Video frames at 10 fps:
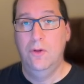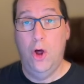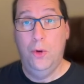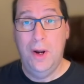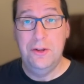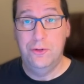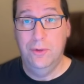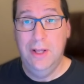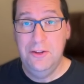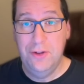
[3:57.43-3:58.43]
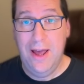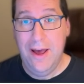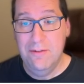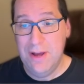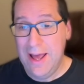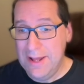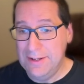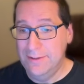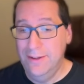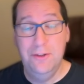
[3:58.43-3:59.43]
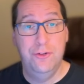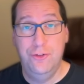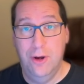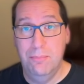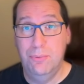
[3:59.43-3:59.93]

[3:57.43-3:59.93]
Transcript: All right, so let's have at it. Let's jump